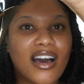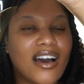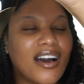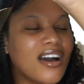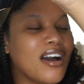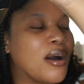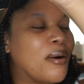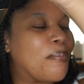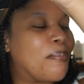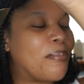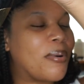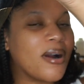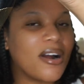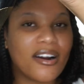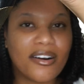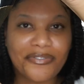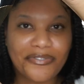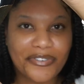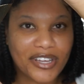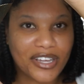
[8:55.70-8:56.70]
A
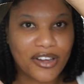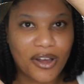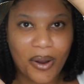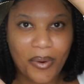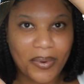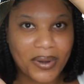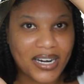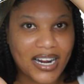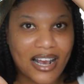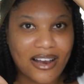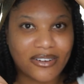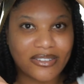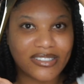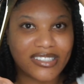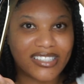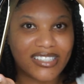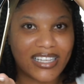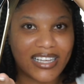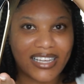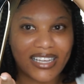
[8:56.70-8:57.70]
perfect going out
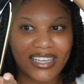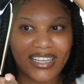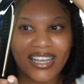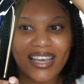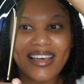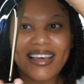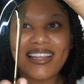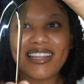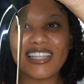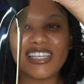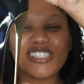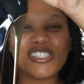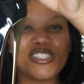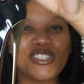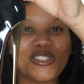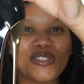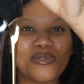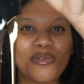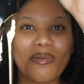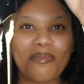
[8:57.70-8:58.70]
scent. This
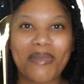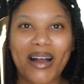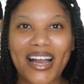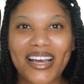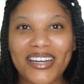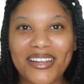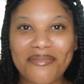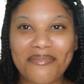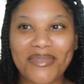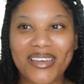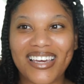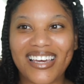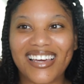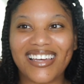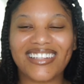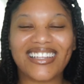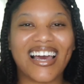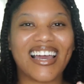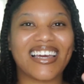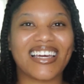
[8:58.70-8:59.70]
just reminded me,
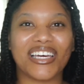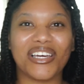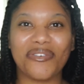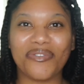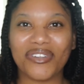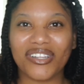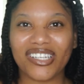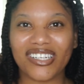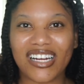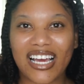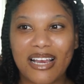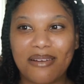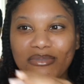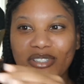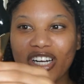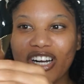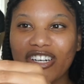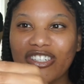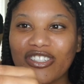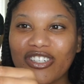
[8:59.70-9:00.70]
like, even the name
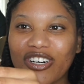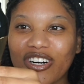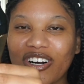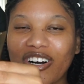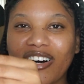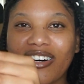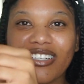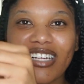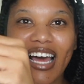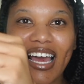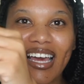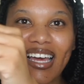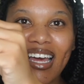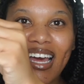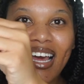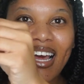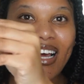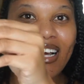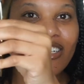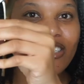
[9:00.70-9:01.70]
Church Girl, like,
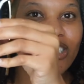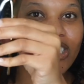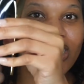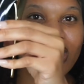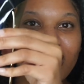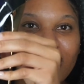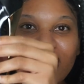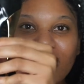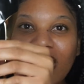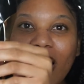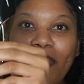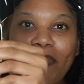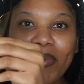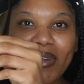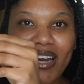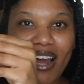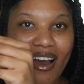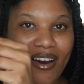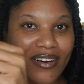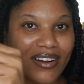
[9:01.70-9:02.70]
she's
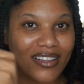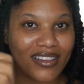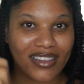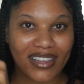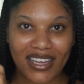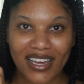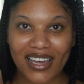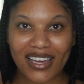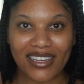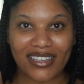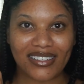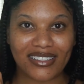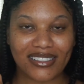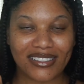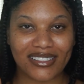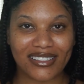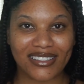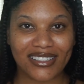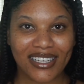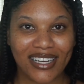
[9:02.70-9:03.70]
stepping out in these.
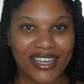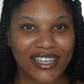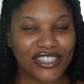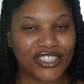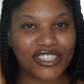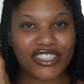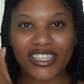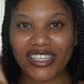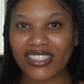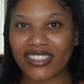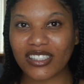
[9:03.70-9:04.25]
She's